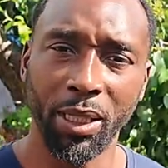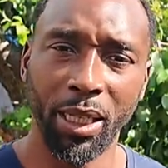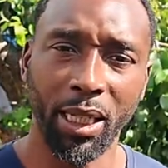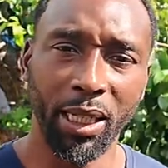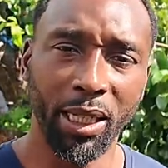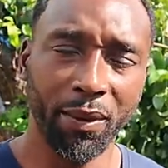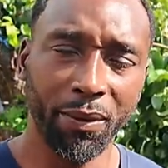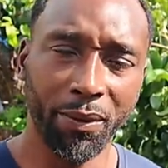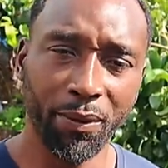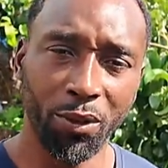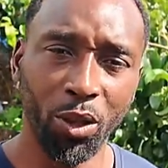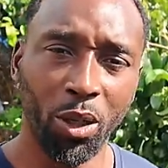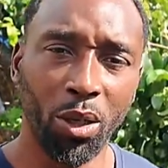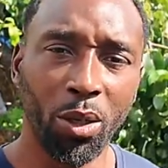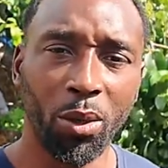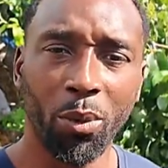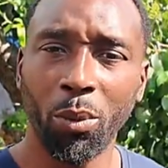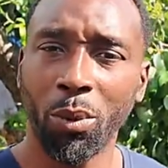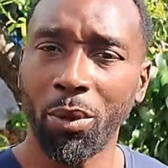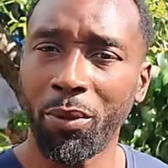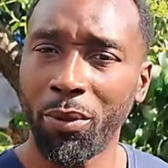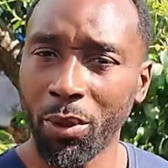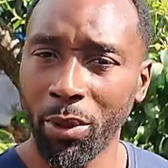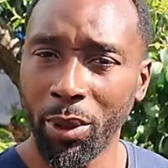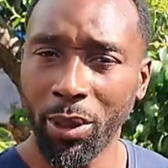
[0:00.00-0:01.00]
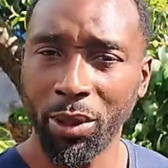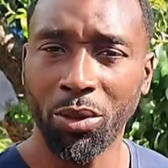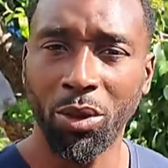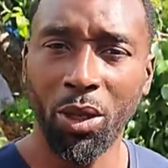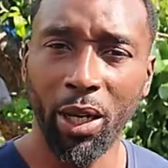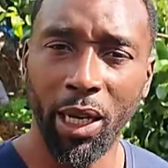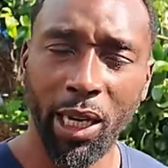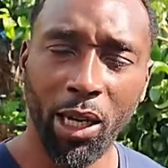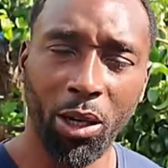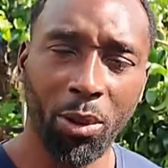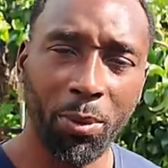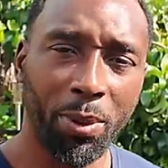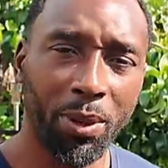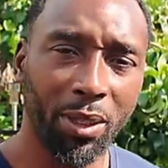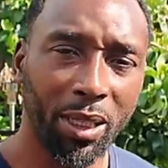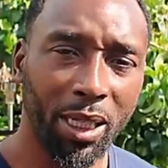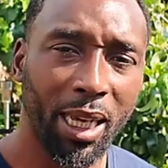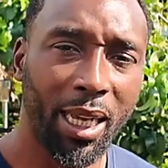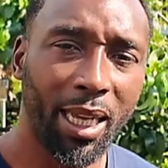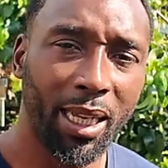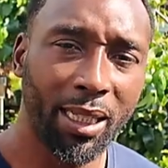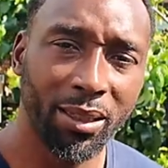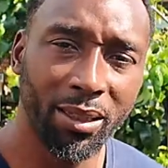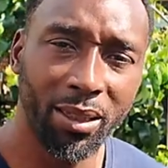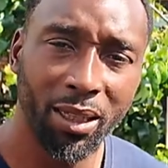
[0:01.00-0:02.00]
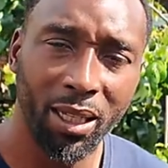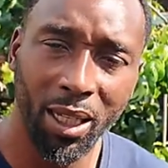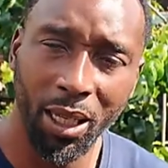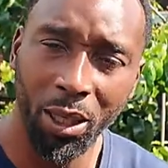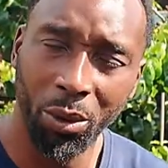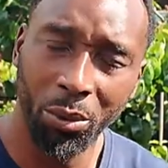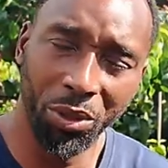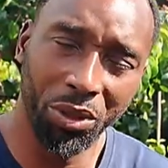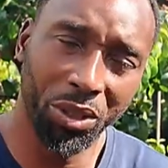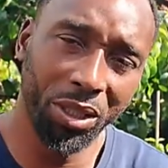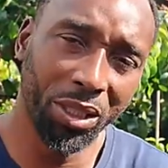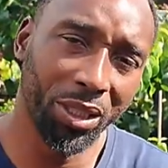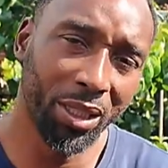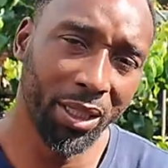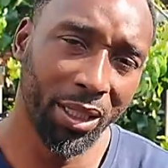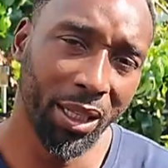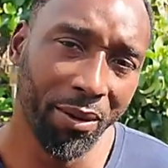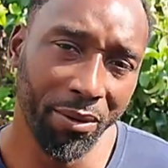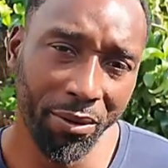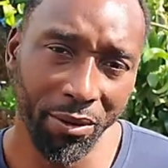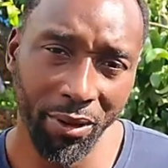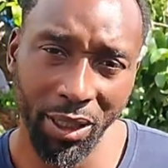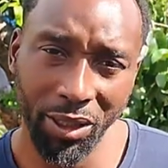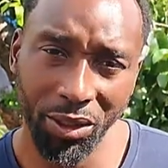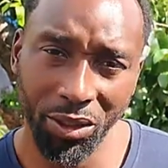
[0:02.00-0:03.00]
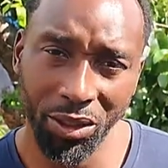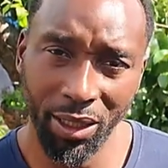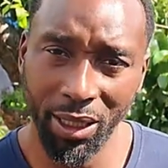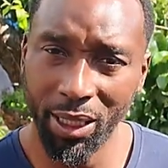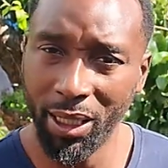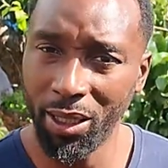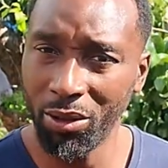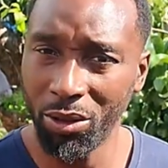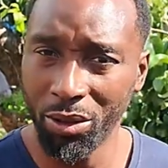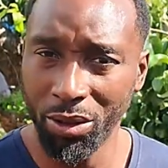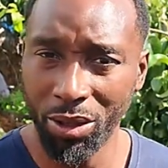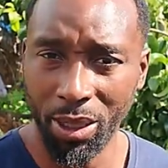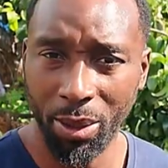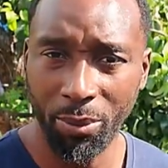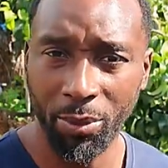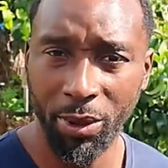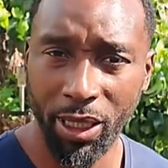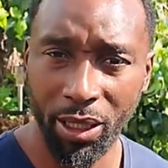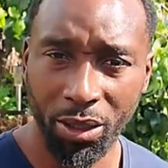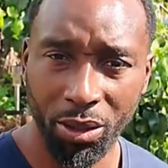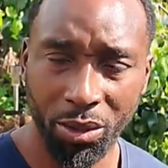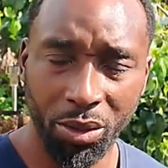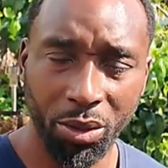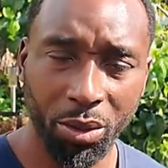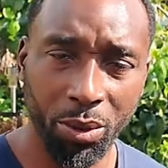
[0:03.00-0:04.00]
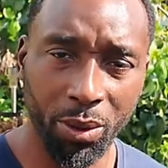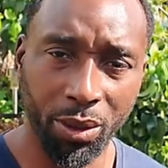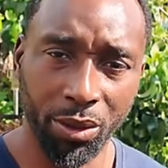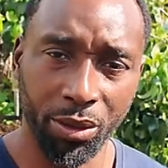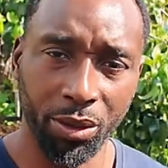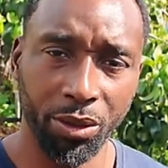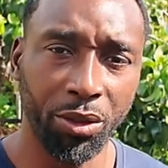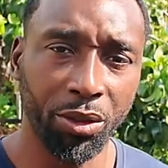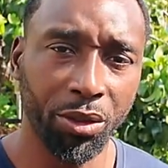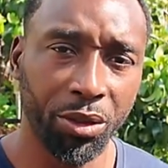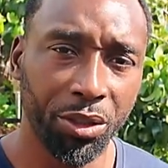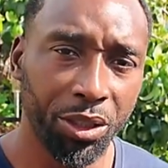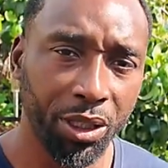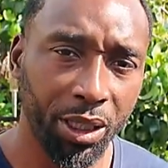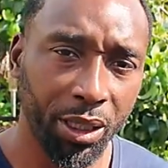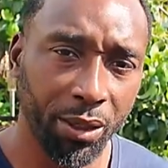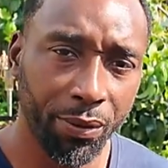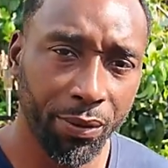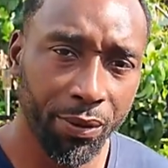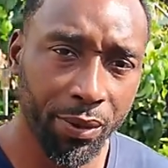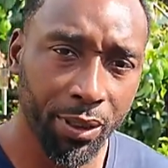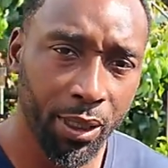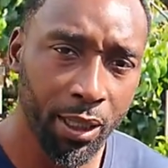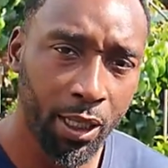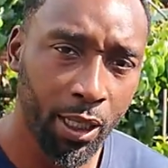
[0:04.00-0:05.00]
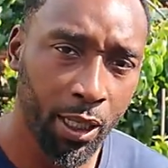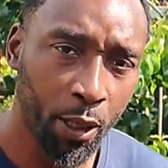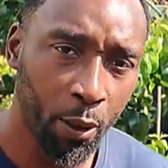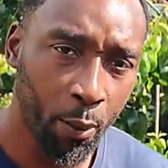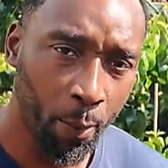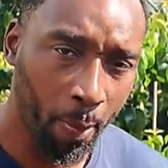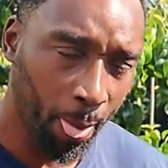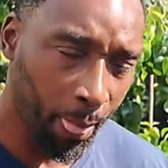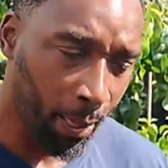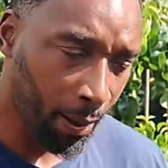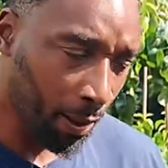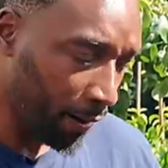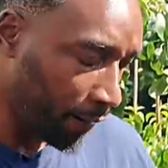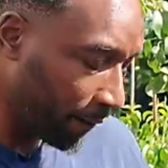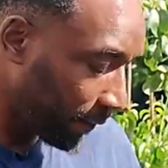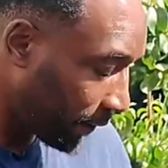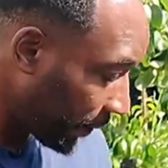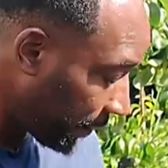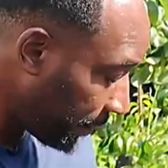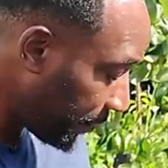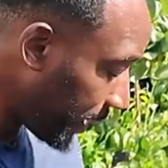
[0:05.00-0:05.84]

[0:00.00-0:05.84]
And if not, we've always got help on hand, which is another engineer or someone else who is on your shift. For